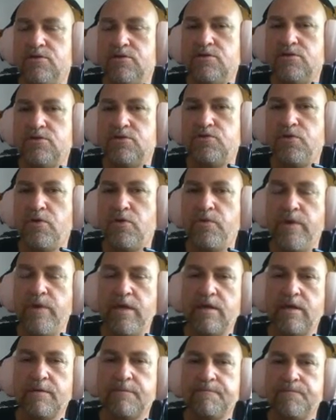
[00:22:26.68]
two a week
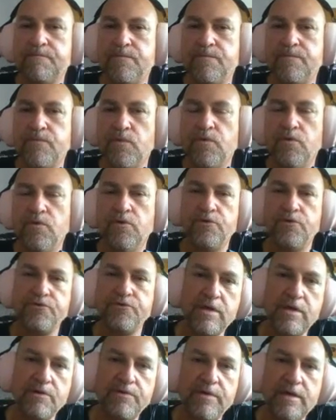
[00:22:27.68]
or
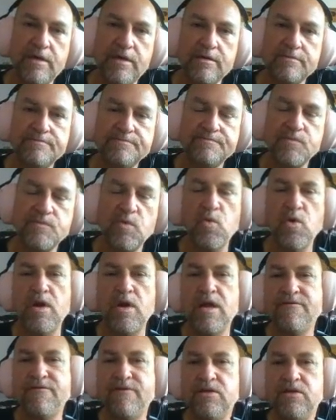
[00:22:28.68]
three a week,
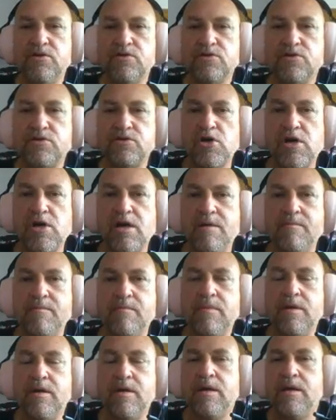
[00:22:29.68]
whatever your time
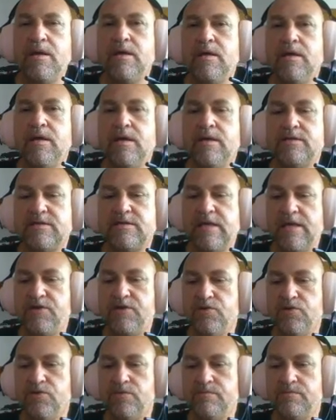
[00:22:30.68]

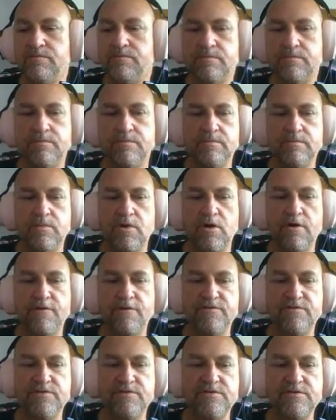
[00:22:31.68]
schedule
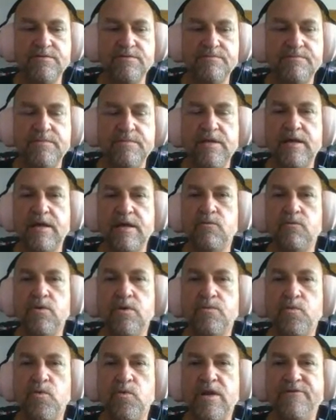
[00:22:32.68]
offers, you know,
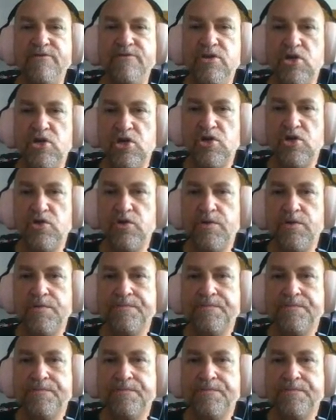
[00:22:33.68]
whatever you can do.